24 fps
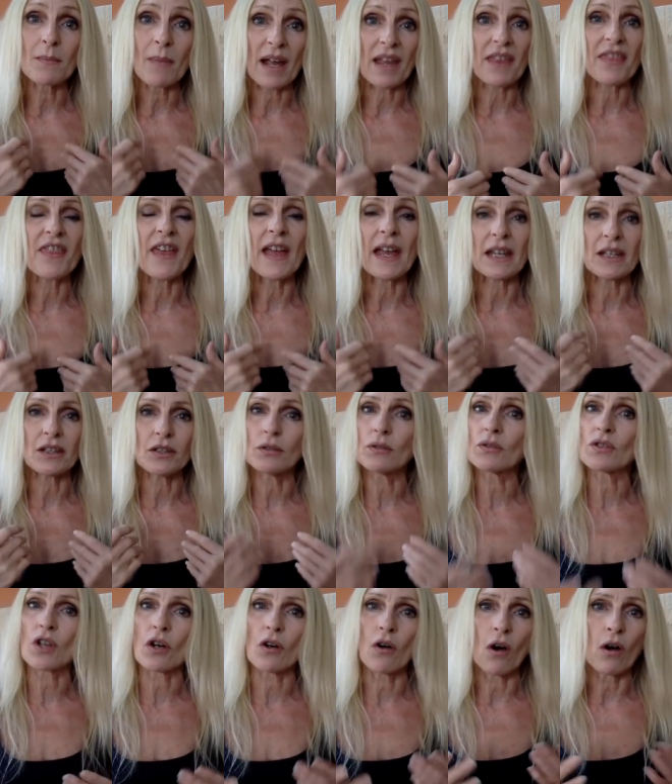my thank you
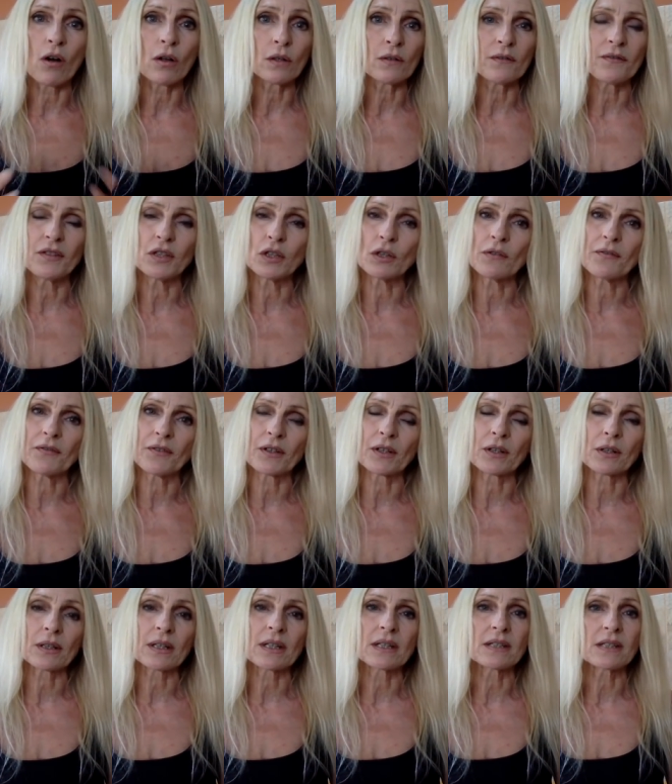to all of you for
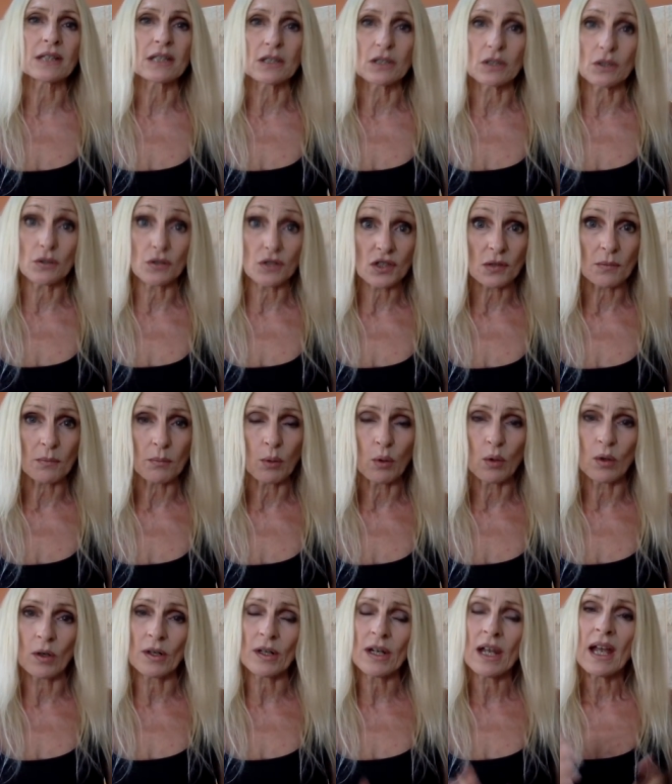your continued
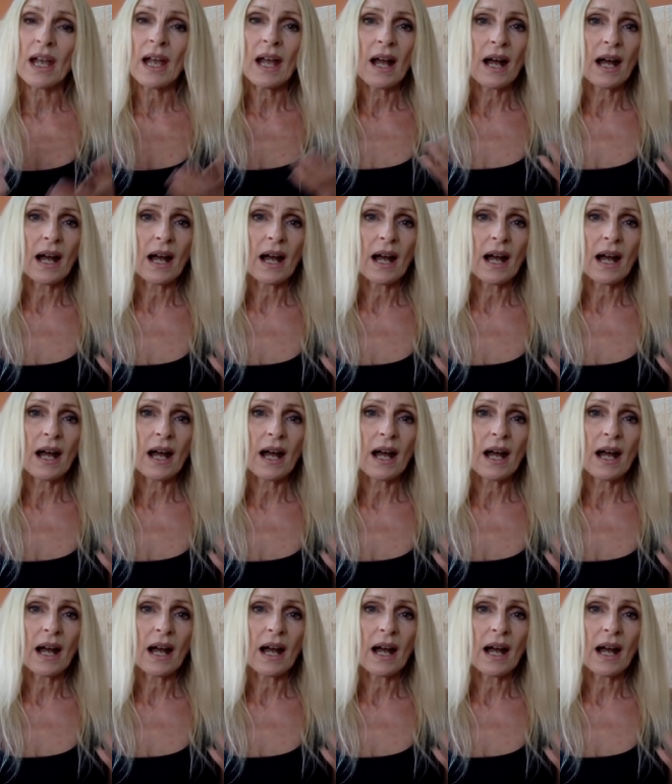support.